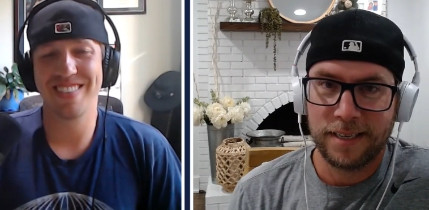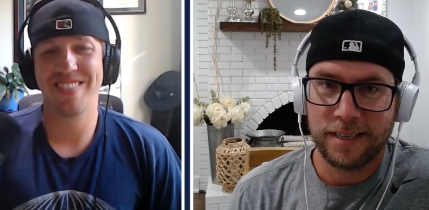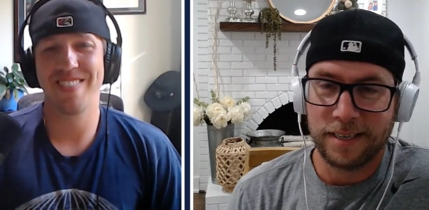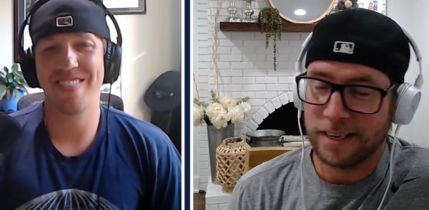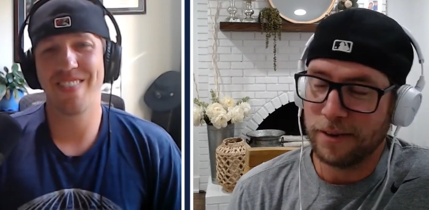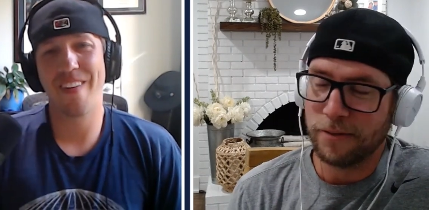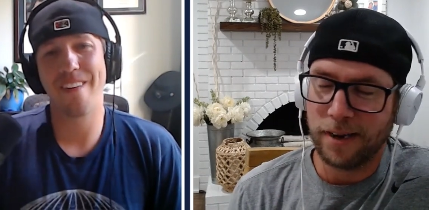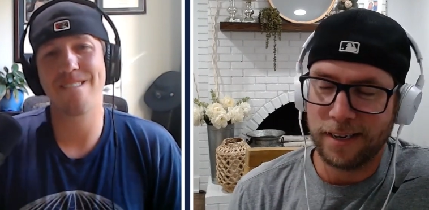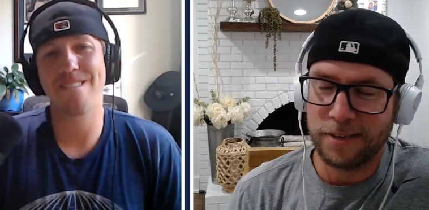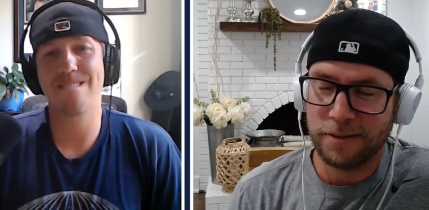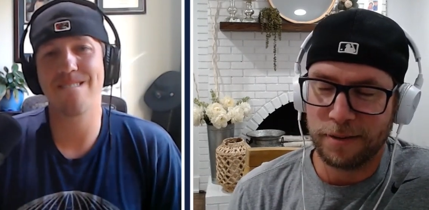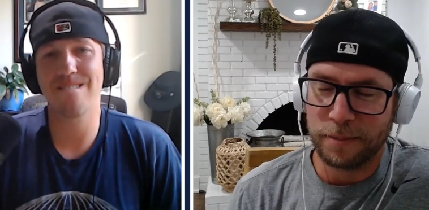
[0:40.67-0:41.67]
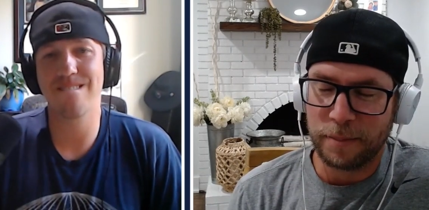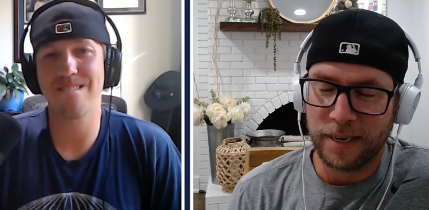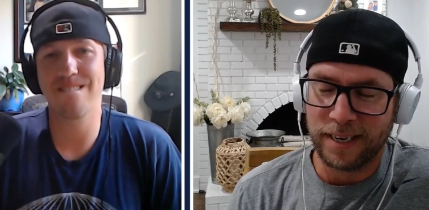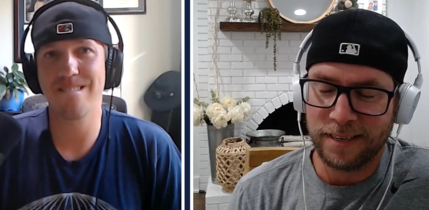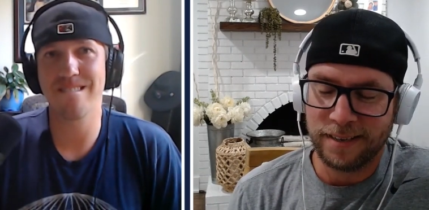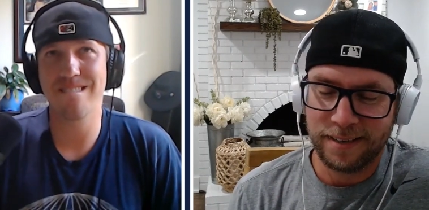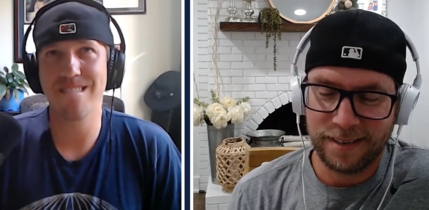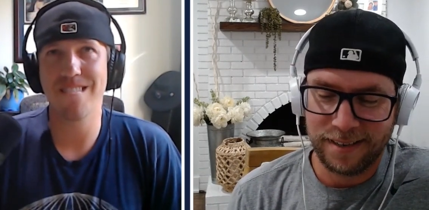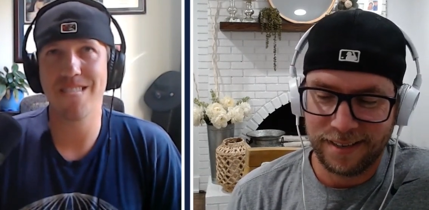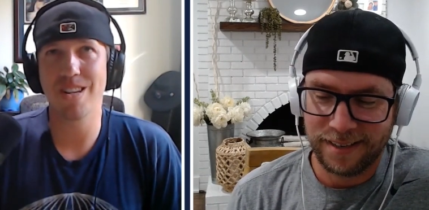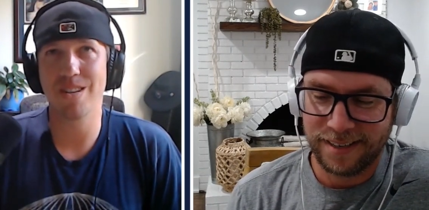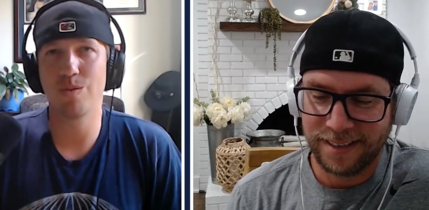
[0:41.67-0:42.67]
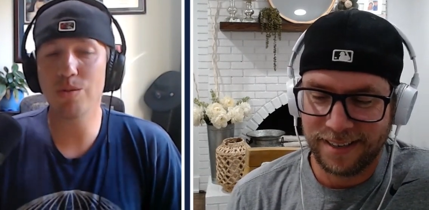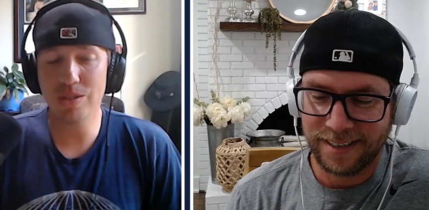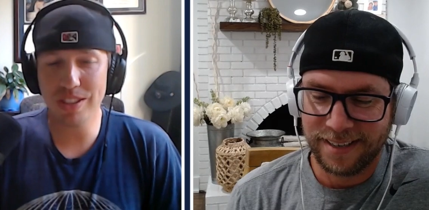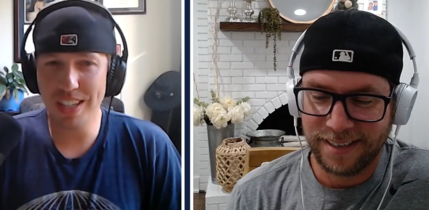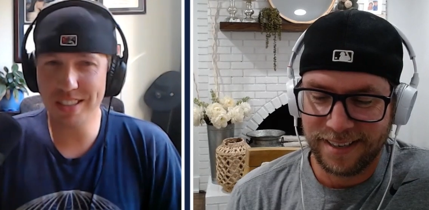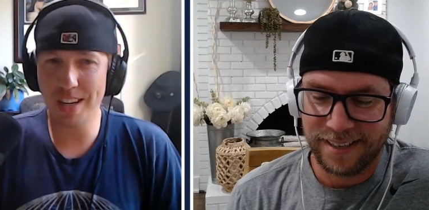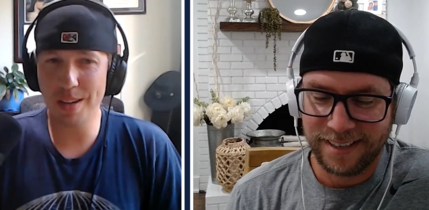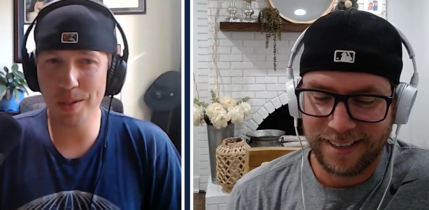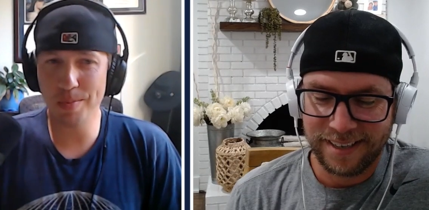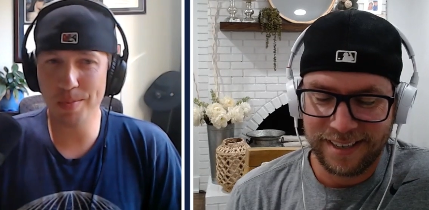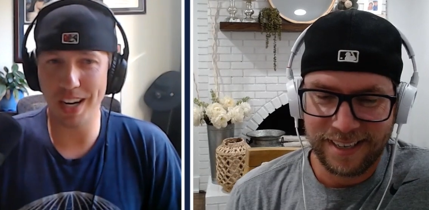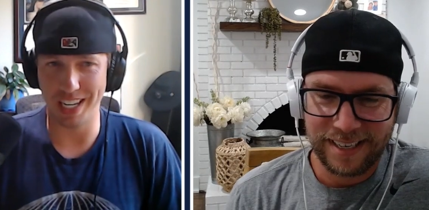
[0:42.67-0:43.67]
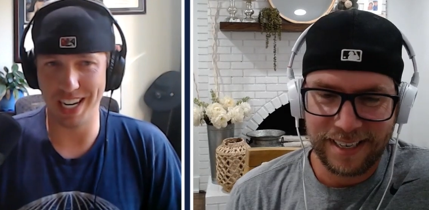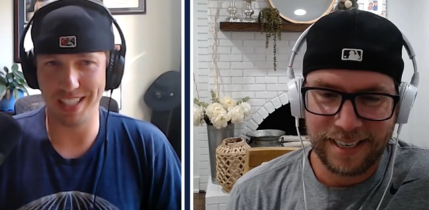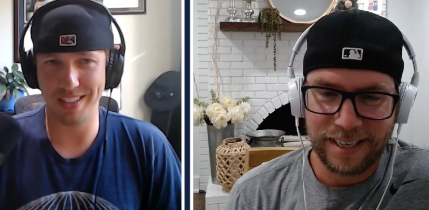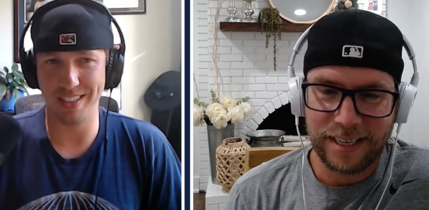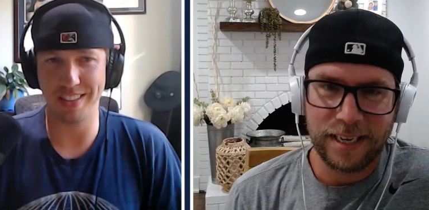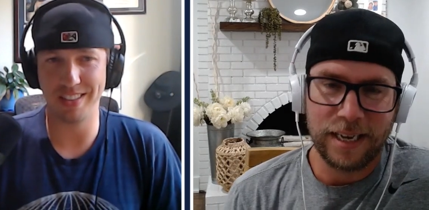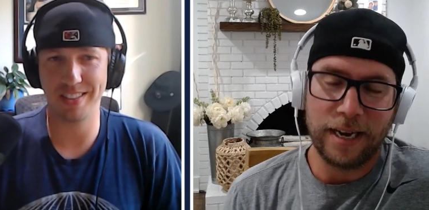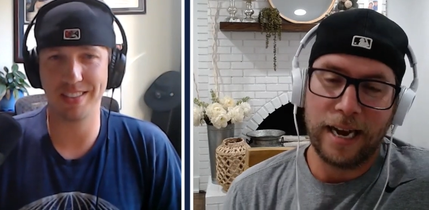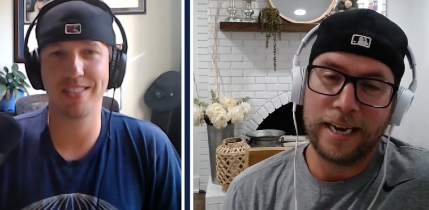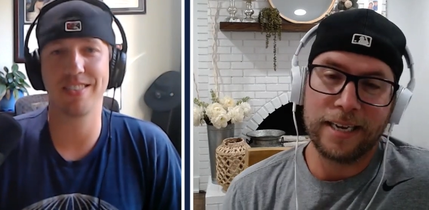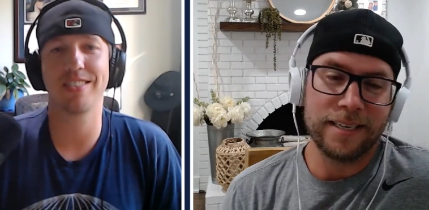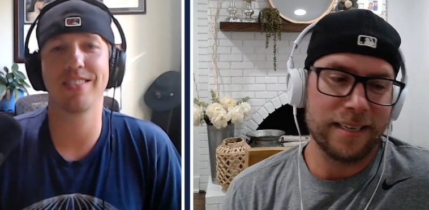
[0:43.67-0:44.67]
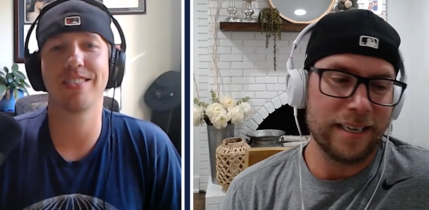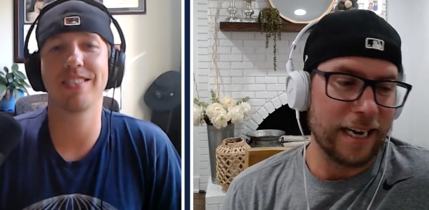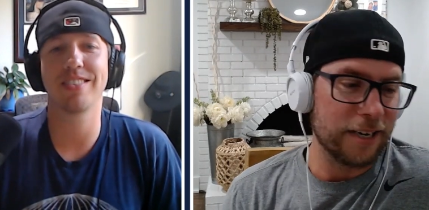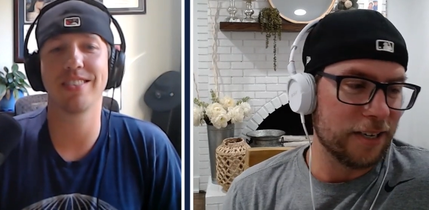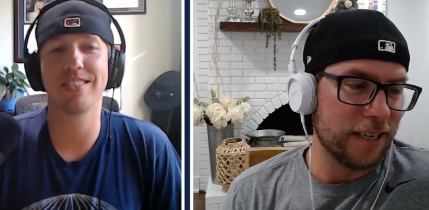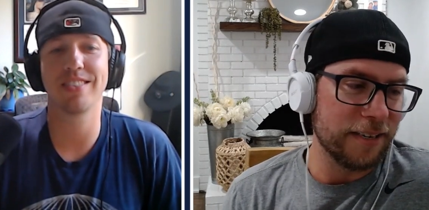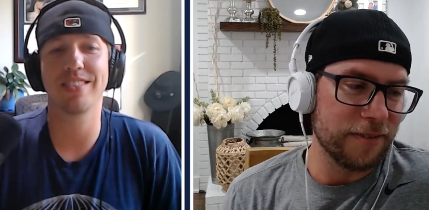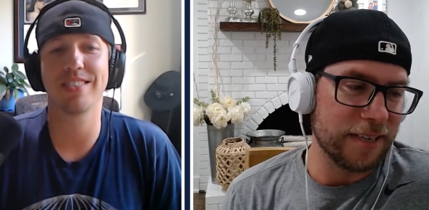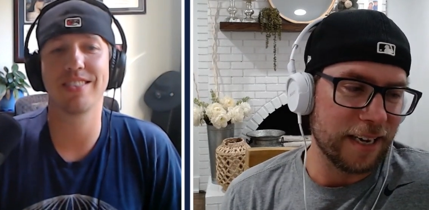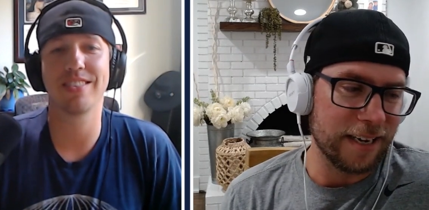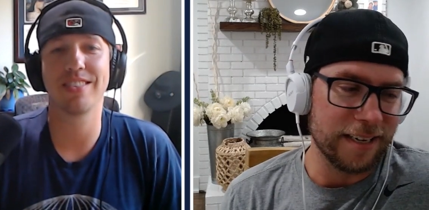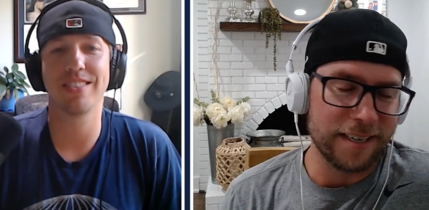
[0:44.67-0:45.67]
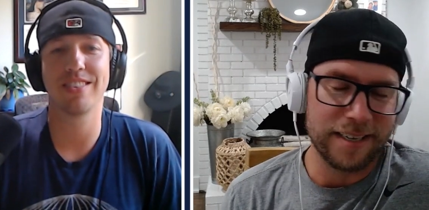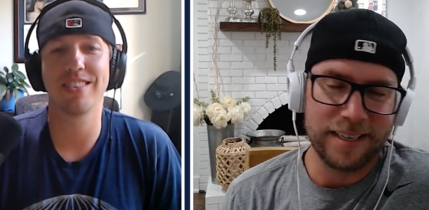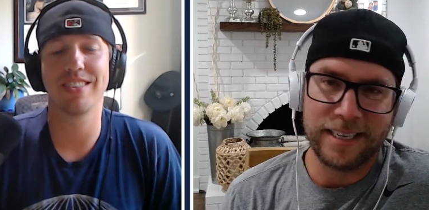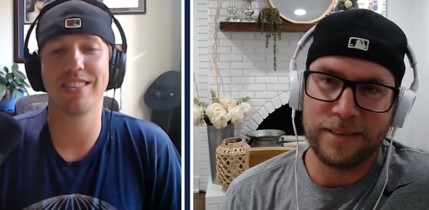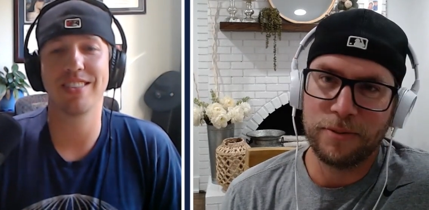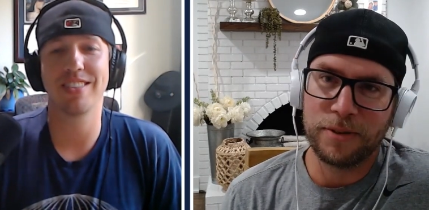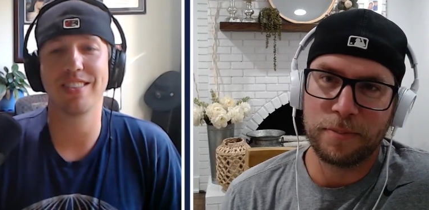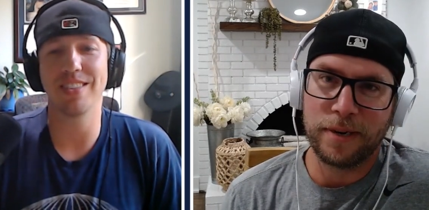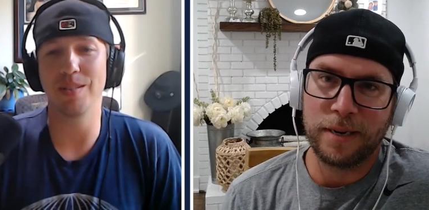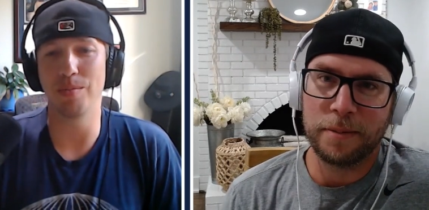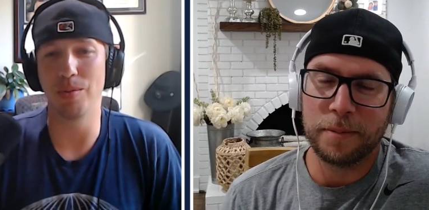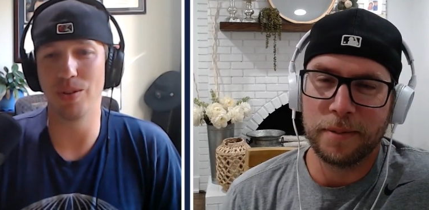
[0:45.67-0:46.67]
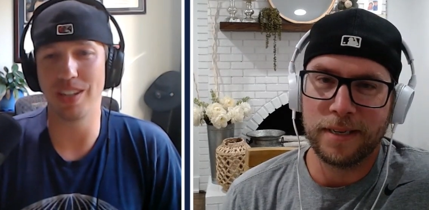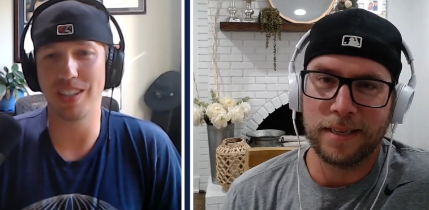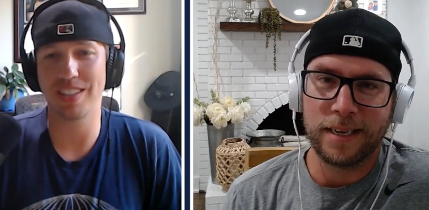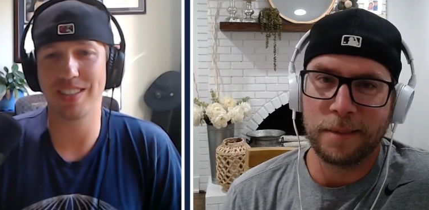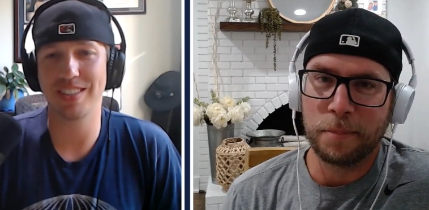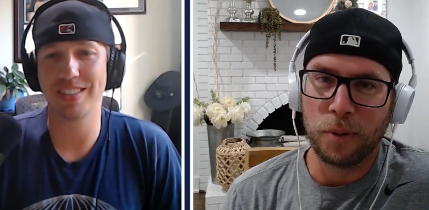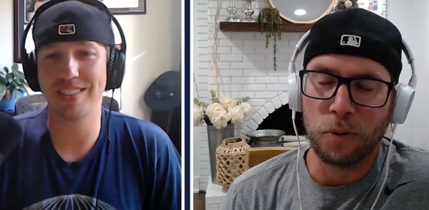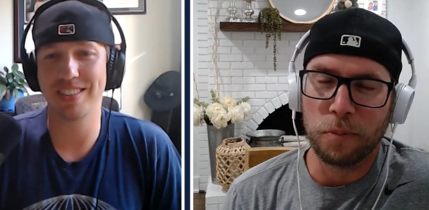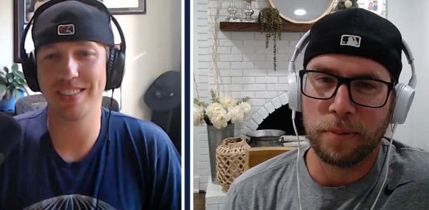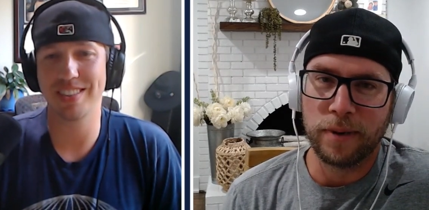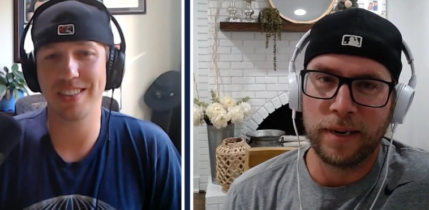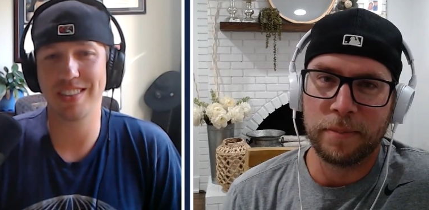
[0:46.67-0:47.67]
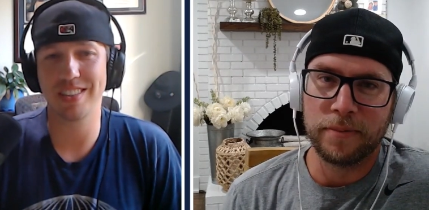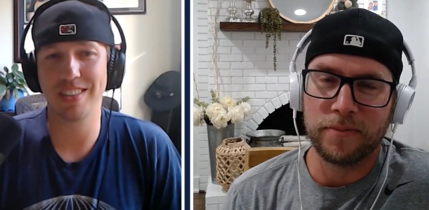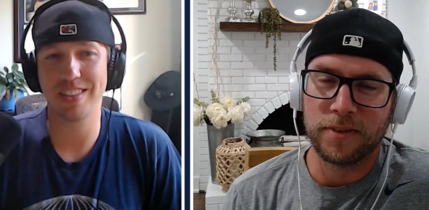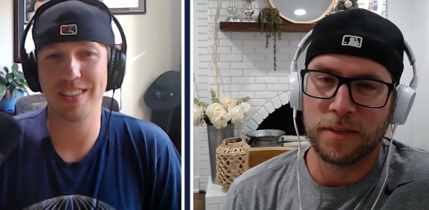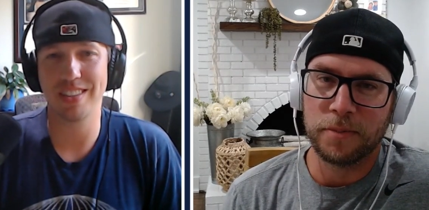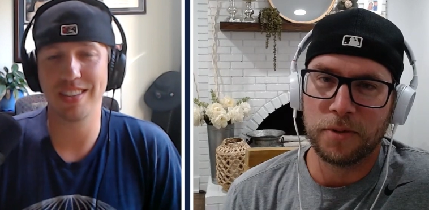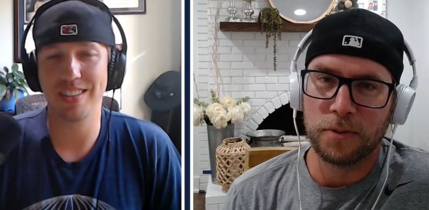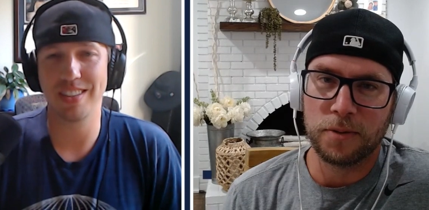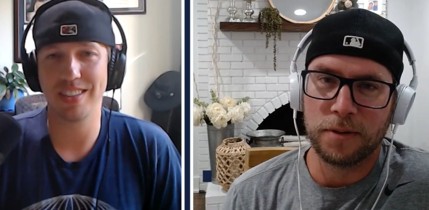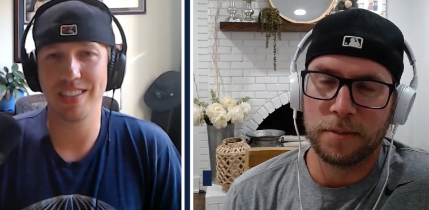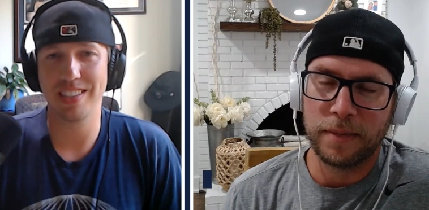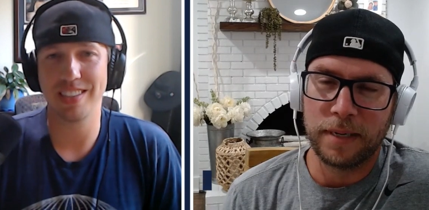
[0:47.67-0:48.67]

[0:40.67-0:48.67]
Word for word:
Speaker 1: let's get right into it, my man.
Speaker 2: When was the last time you podcasted? I
Speaker 1: I couldn't even tell you. It was probably okay. like bowl prep of some sort,